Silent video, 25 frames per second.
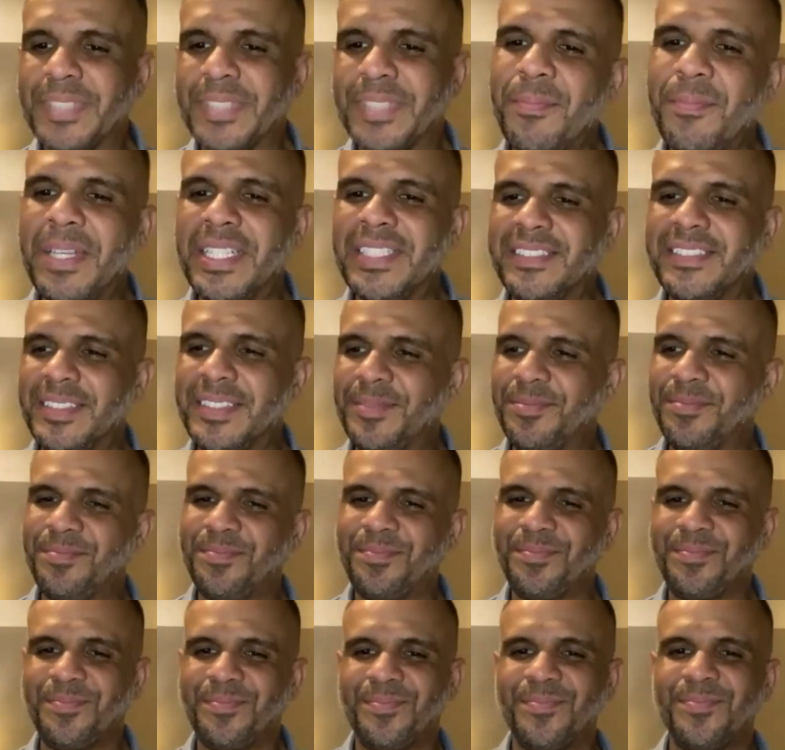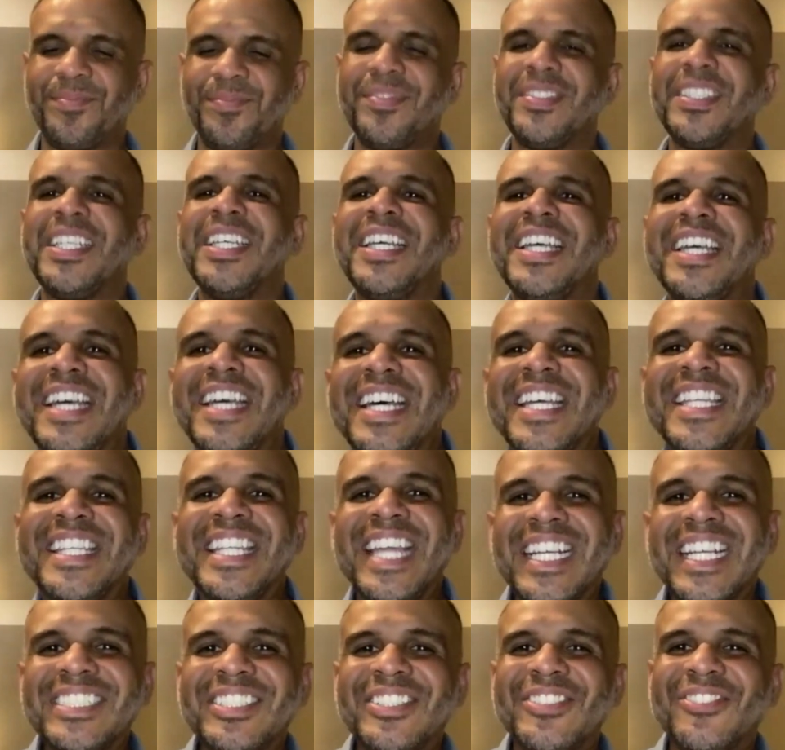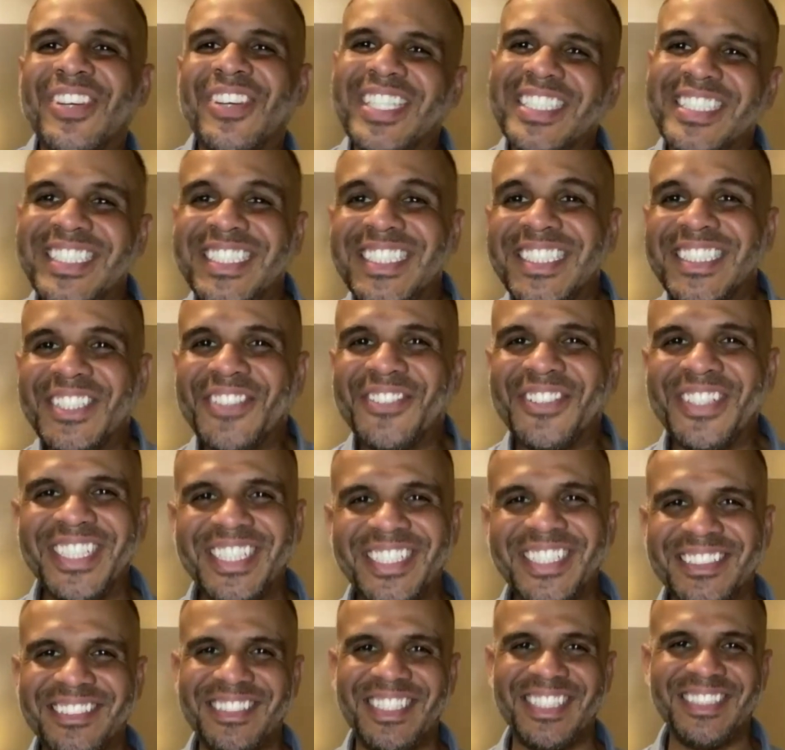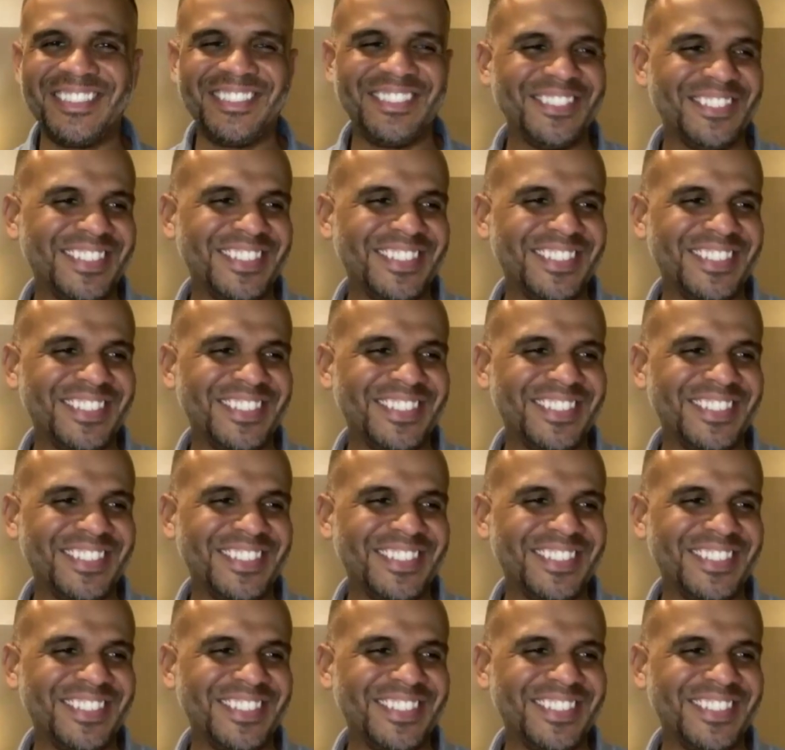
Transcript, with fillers: Amazing. Next question, Chris. Let's do